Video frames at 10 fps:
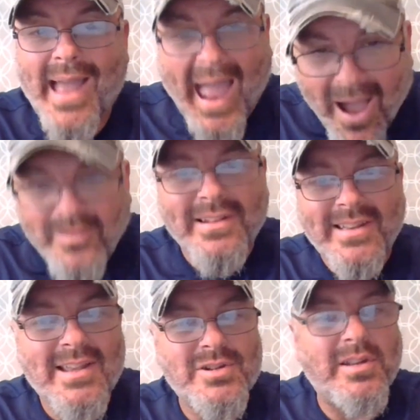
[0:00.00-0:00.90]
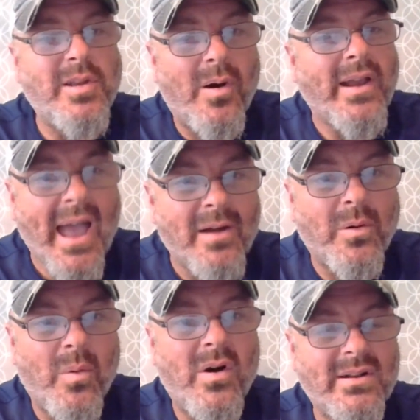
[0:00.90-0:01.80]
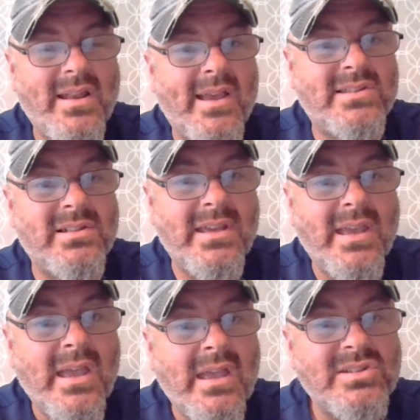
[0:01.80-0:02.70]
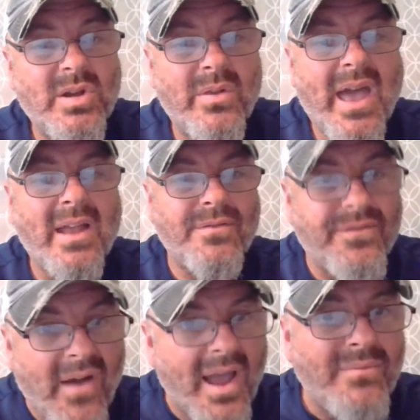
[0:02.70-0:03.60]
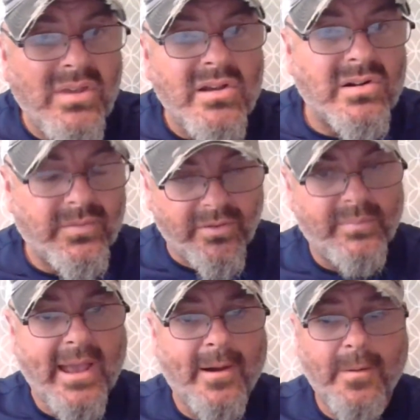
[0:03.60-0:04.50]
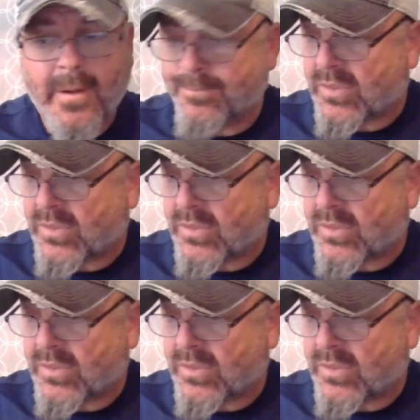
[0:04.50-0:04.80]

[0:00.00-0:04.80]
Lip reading: how to teach the dog how to walk nicely so that in 5 years from now,